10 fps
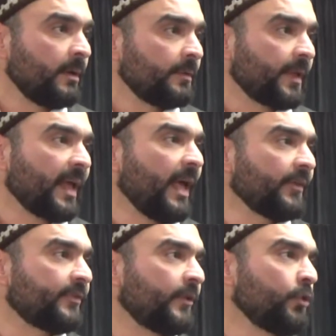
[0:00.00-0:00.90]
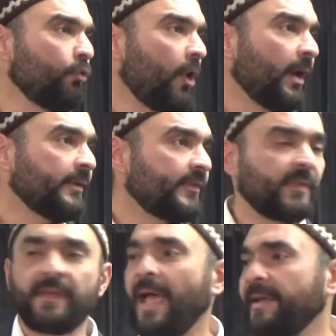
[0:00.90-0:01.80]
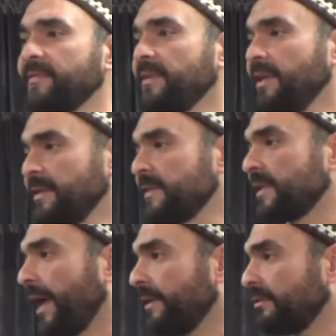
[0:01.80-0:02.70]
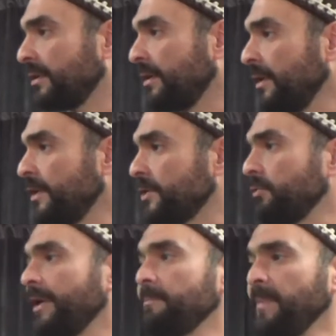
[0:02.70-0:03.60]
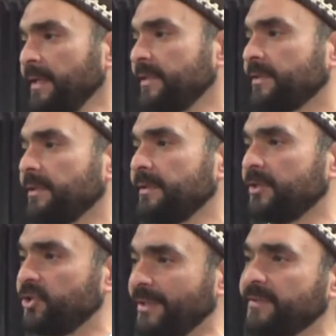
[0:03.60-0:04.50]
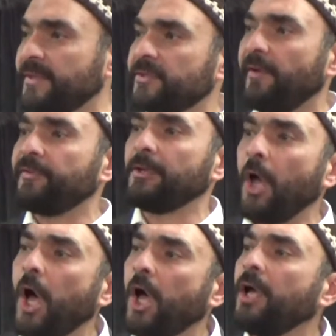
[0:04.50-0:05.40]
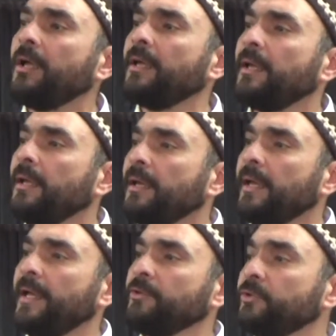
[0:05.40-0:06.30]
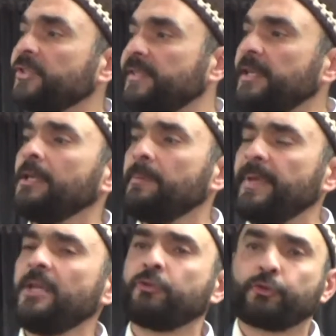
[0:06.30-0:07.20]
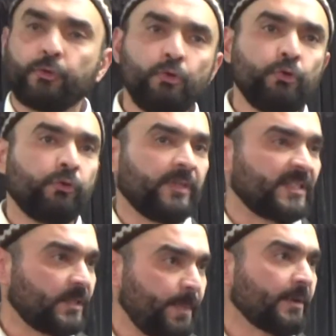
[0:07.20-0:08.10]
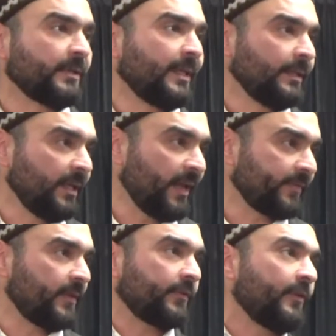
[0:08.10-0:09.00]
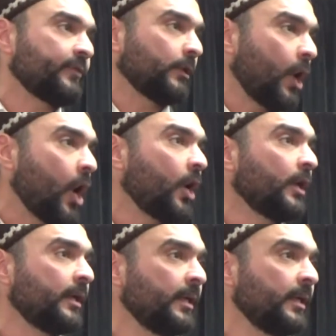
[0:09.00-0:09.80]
that has the nuance, that has the insight to administer the justice of the law and to still be true to the spirit and the essence of the law,